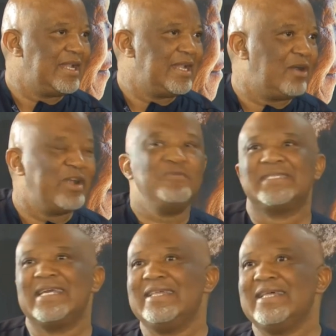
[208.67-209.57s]
Now, when we
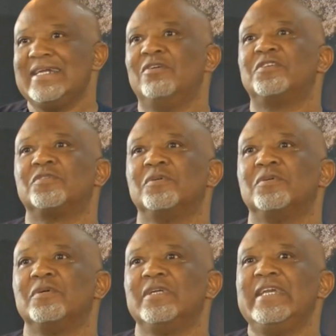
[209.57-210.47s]
say that, he
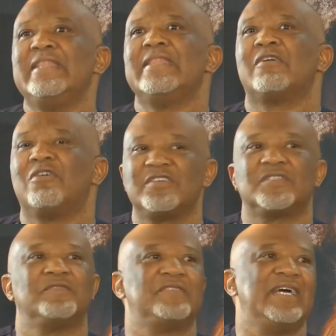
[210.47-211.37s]
also, in the
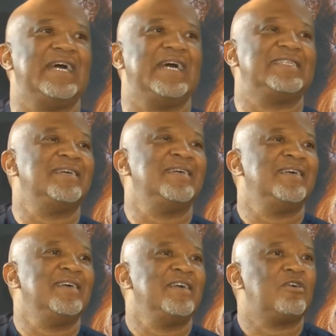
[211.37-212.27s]
course of that,
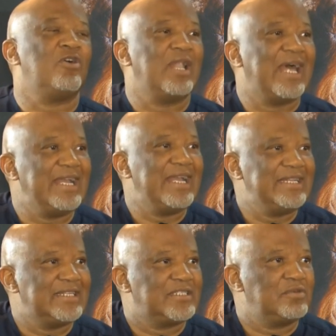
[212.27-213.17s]

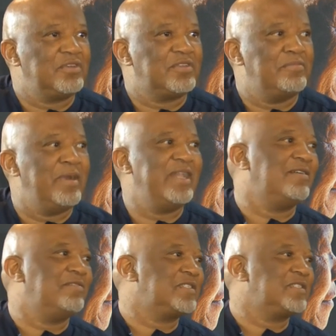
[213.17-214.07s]
collided with many
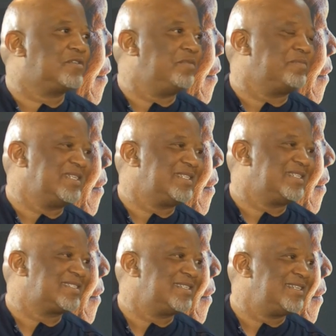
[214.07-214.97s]
of his
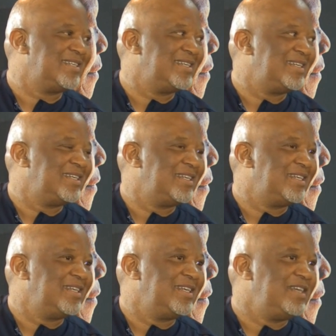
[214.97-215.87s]
comrades.
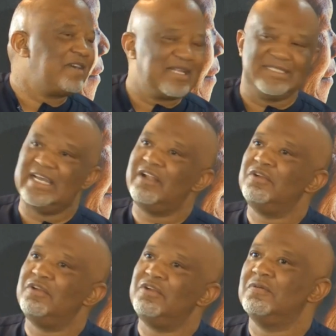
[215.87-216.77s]
If I can tell
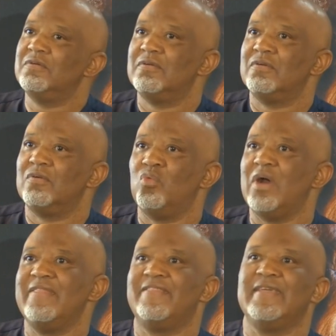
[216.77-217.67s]
you
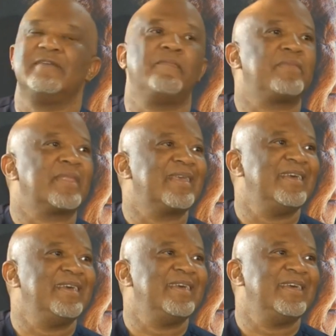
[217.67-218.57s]
one thing,
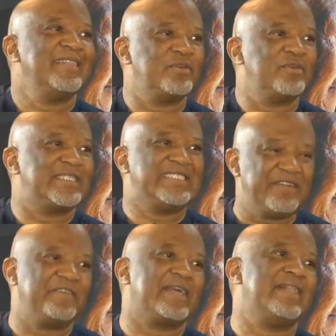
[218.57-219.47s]
the most
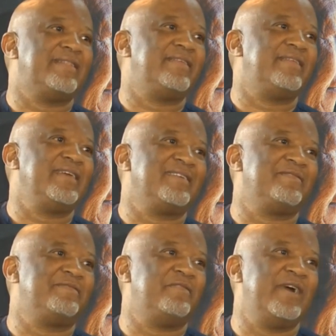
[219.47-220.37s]
difficult thing
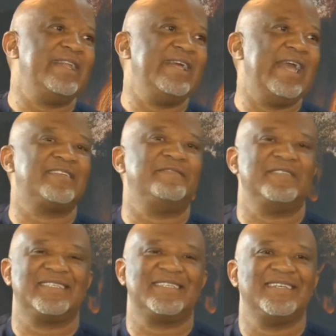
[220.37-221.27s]
for any
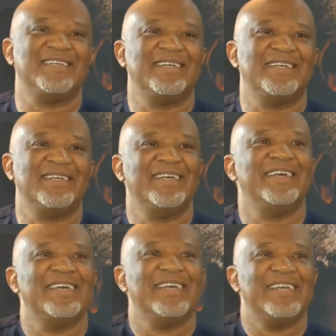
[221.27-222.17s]
activist,
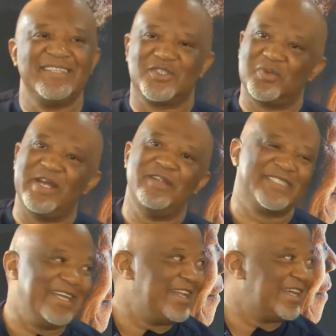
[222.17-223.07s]
it is when you
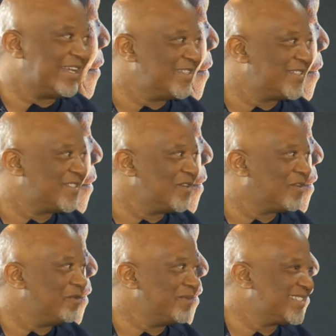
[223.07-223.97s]
stand against your
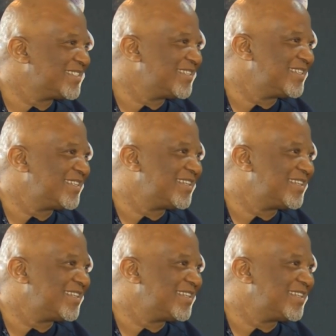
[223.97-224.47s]
comrades.